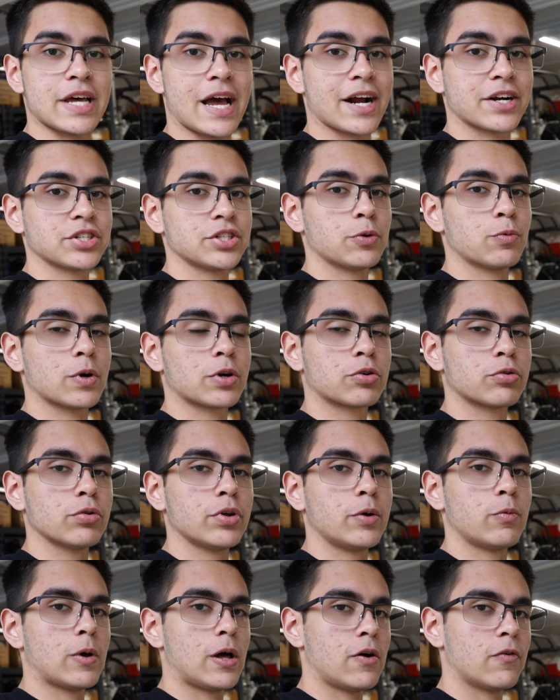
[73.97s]
actually work
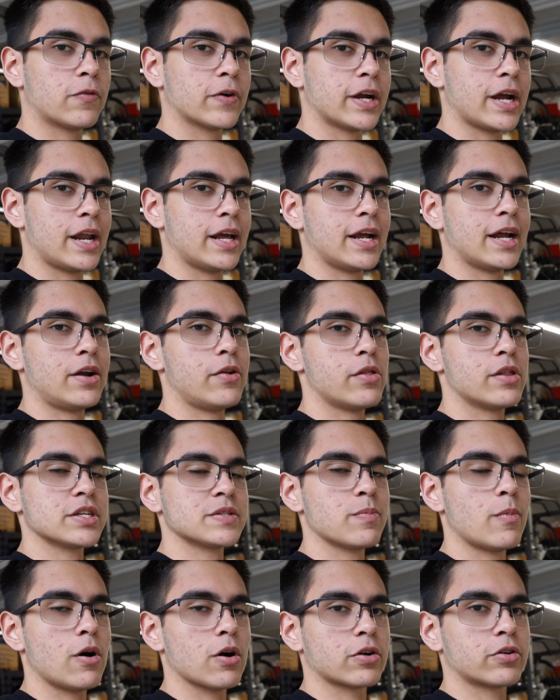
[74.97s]
really well for getting into the
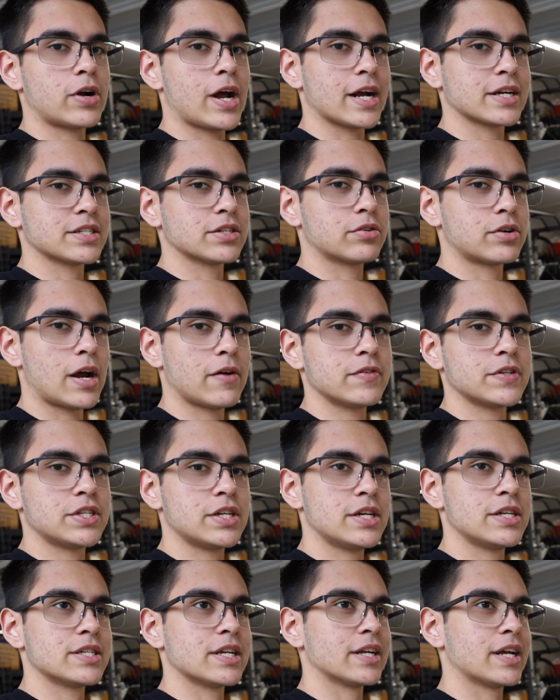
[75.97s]
small cracks and
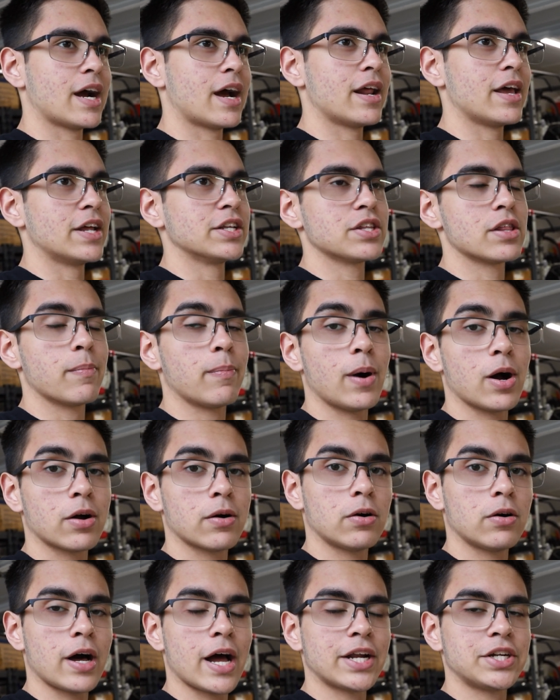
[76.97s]
crevices and kind of into the
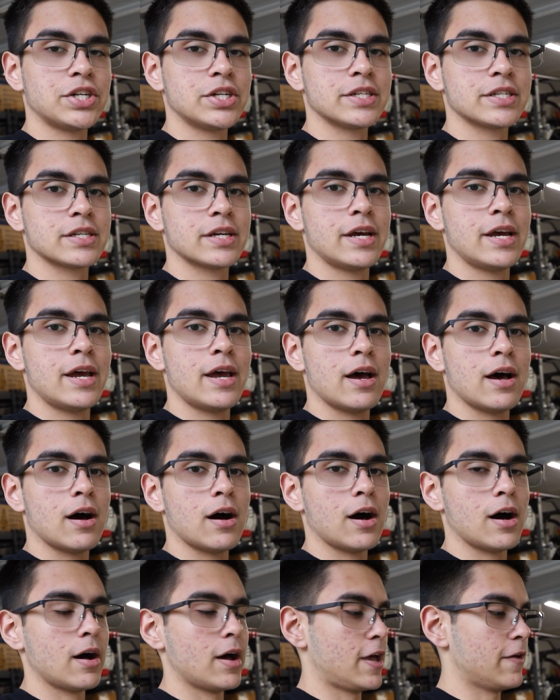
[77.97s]
buckle latches.
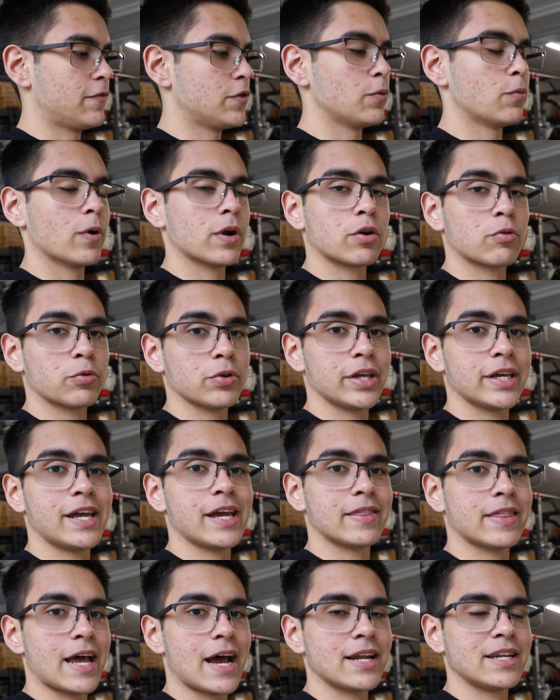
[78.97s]
If you want to really
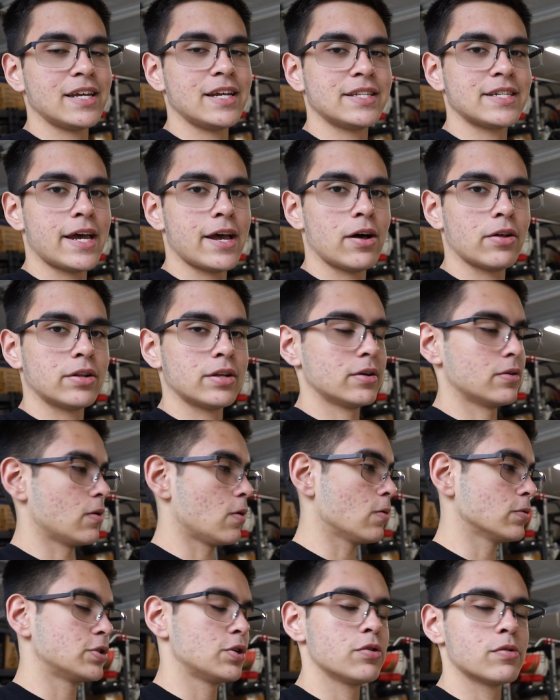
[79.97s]
get that detailed,
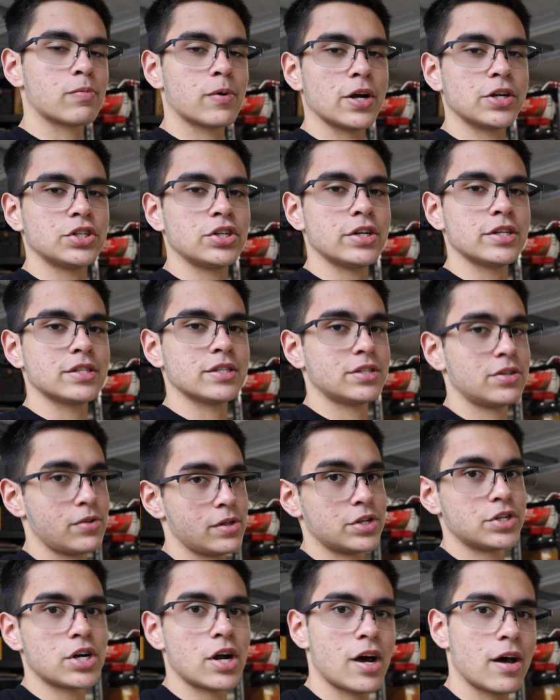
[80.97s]
old toothbrushes do
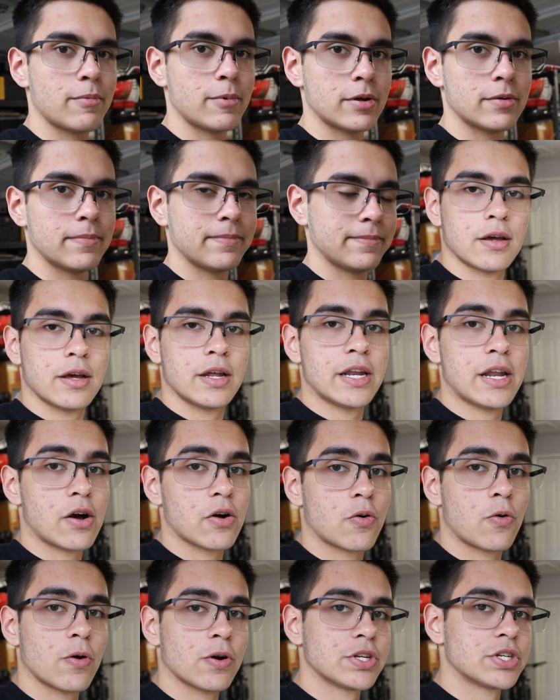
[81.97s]
the job. Now
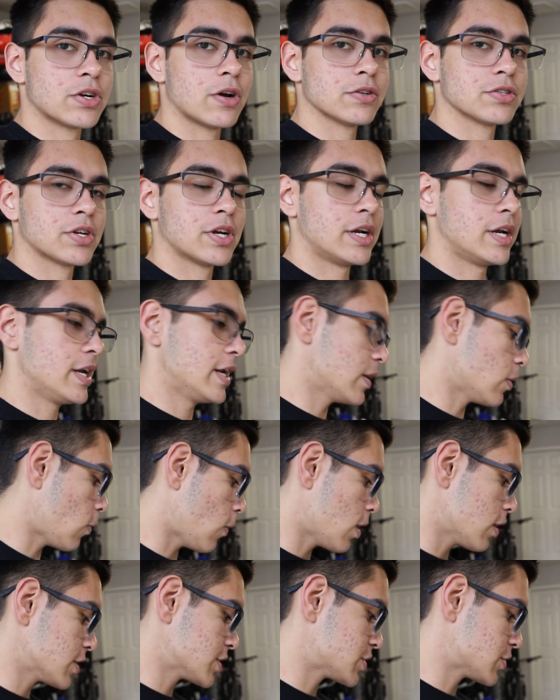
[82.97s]
of course you're also going to need a
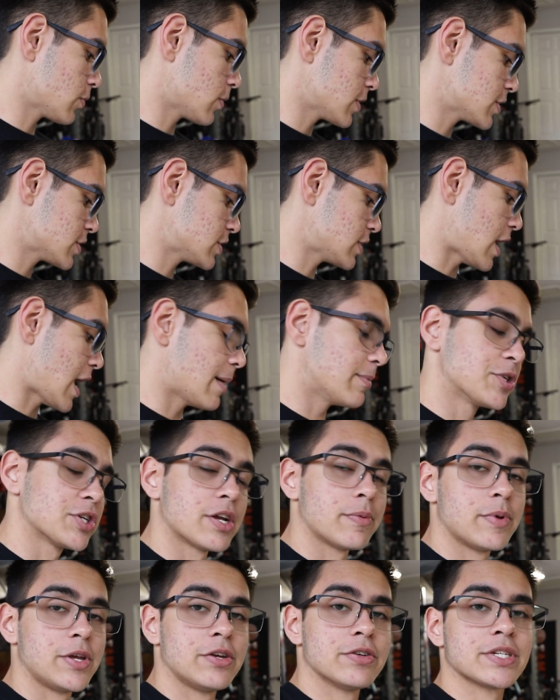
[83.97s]
water source. I'm just
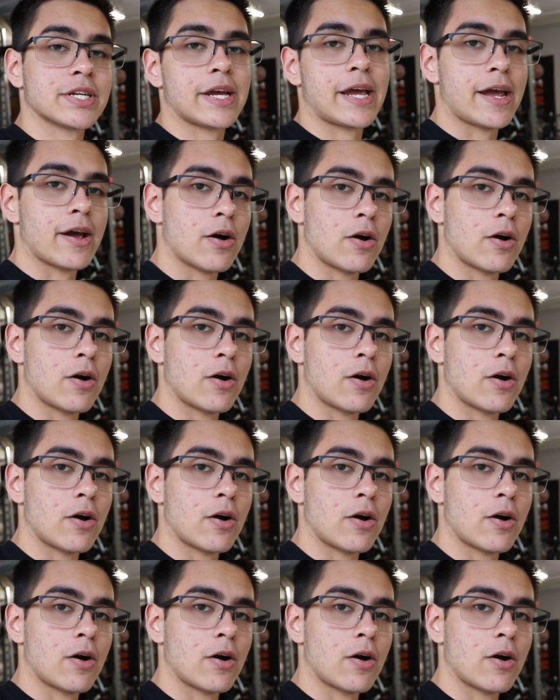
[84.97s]
going to be using a